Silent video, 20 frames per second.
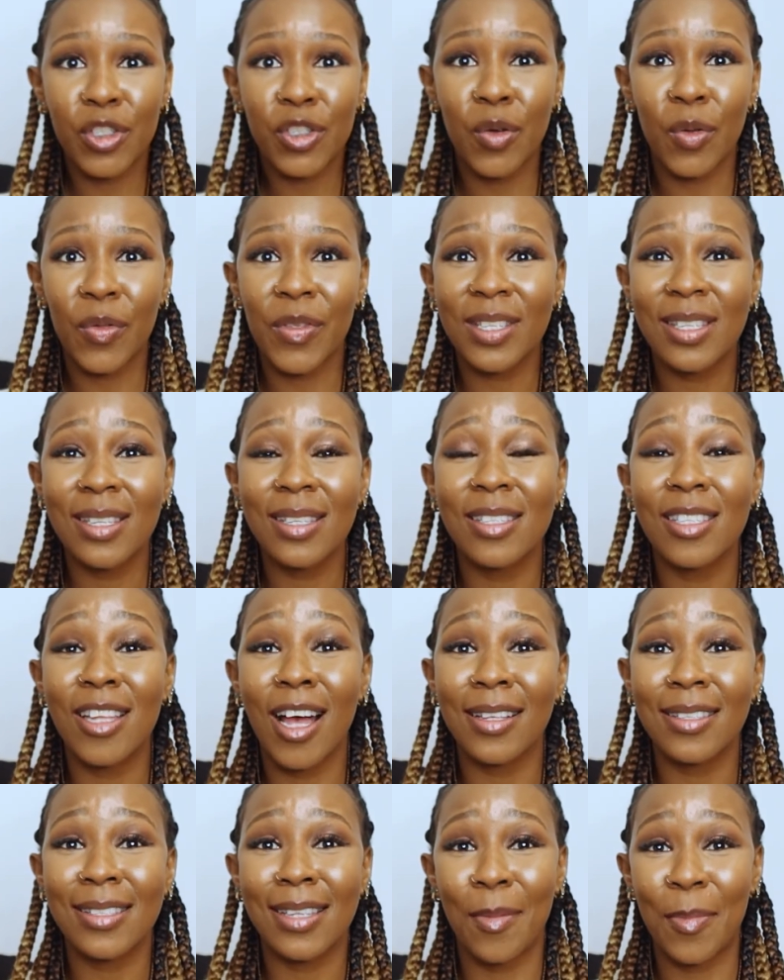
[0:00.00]
So this is
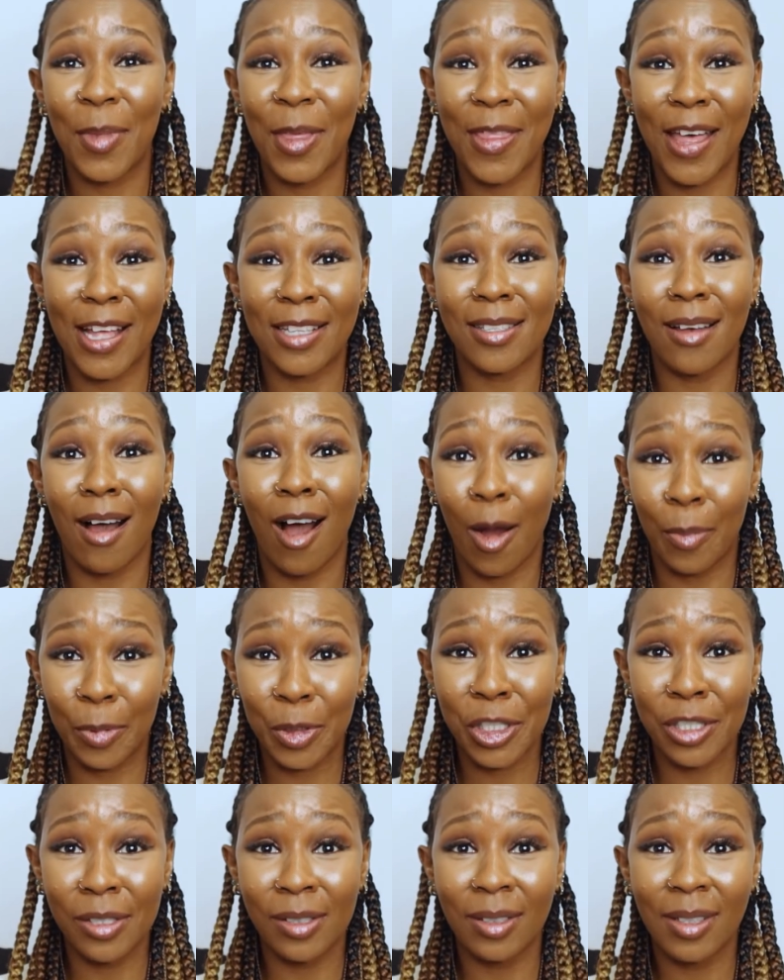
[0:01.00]
not something that's
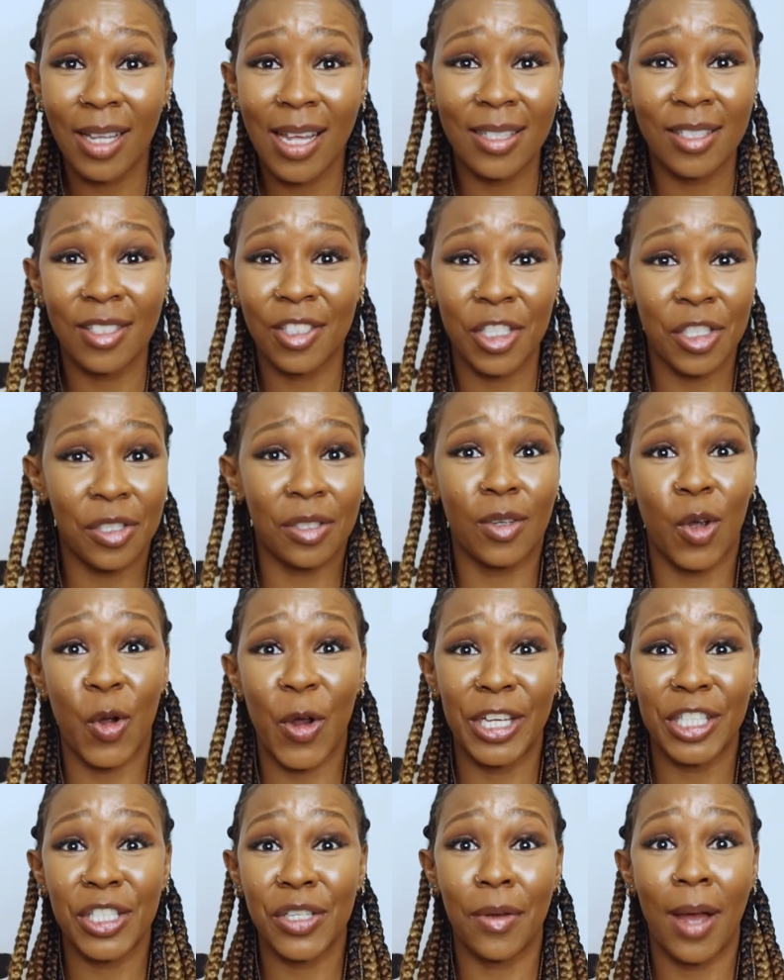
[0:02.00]
optional, it's just
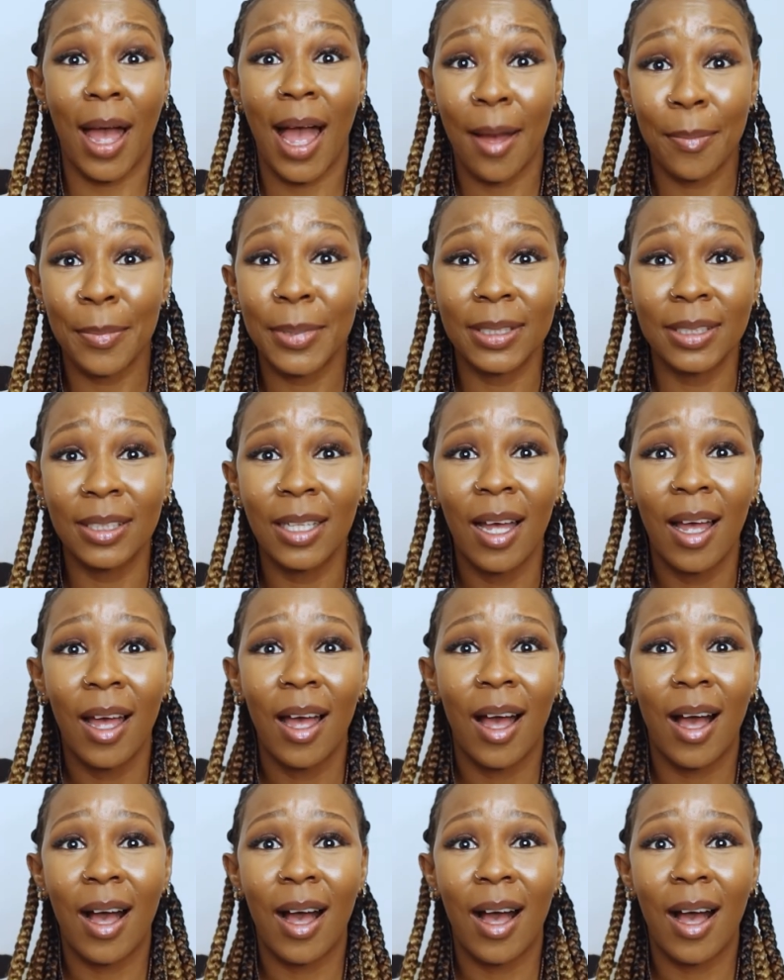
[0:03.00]
going to happen.